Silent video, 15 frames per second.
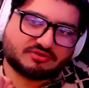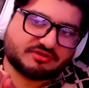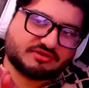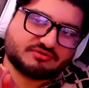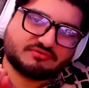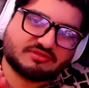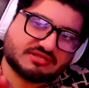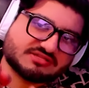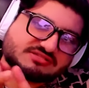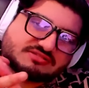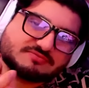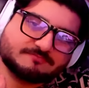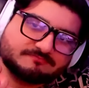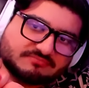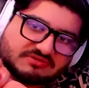they do this
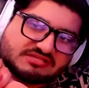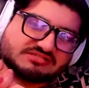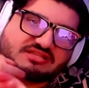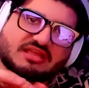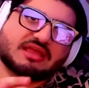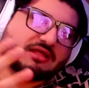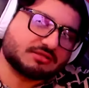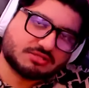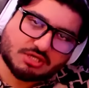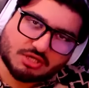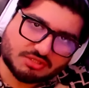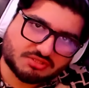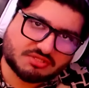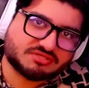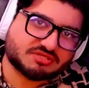because they can't
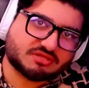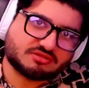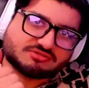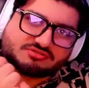talk to each other.